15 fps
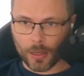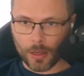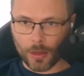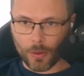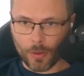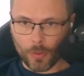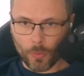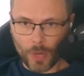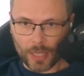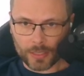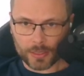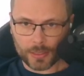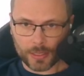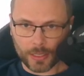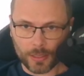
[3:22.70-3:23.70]
while
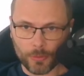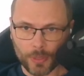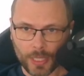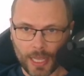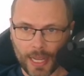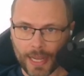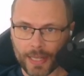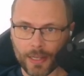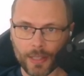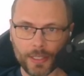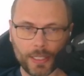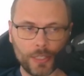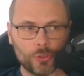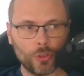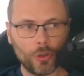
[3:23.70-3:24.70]
still relying on the
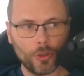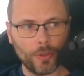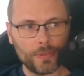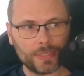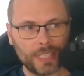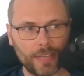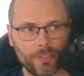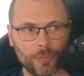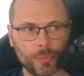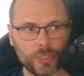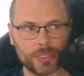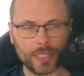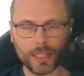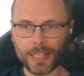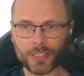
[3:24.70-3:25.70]
control of
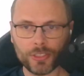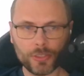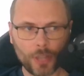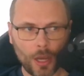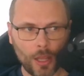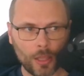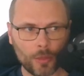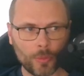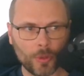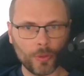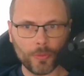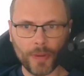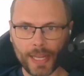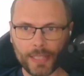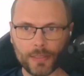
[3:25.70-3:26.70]
7%. That's your tolerable
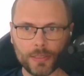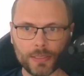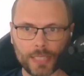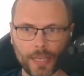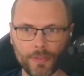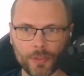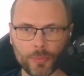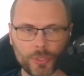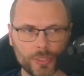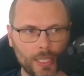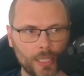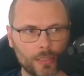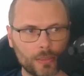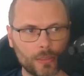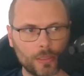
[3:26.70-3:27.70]
rate,
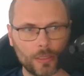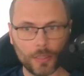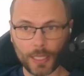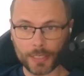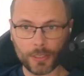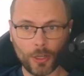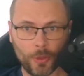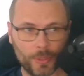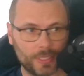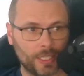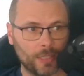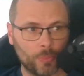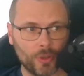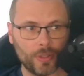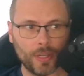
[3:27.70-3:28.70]
7%. That's always an
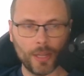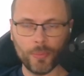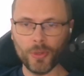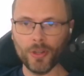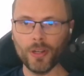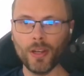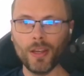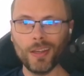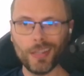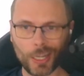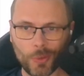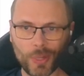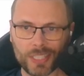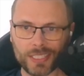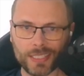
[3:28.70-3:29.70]
important number in
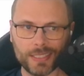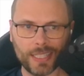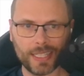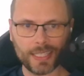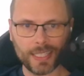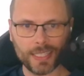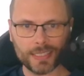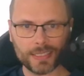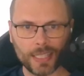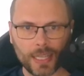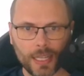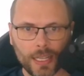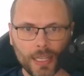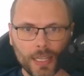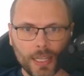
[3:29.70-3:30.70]
questions like this.
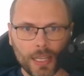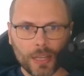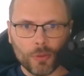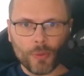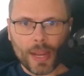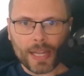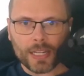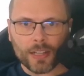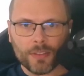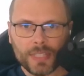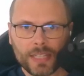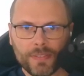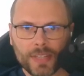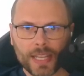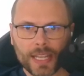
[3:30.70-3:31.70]
Rate of
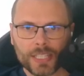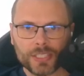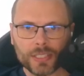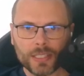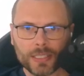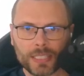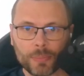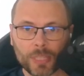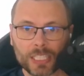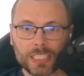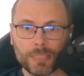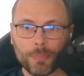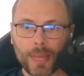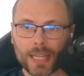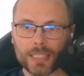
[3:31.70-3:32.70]
deviation the team
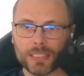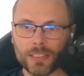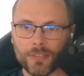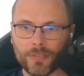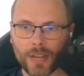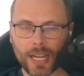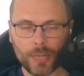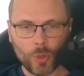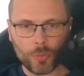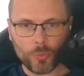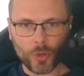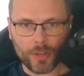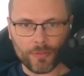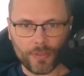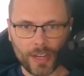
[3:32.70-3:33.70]
expects to find,
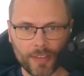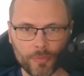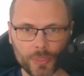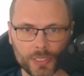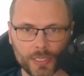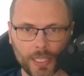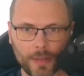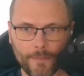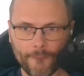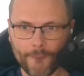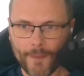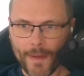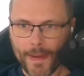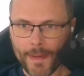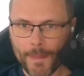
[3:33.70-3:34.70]
1.5%.
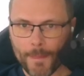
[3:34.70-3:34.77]
Okay.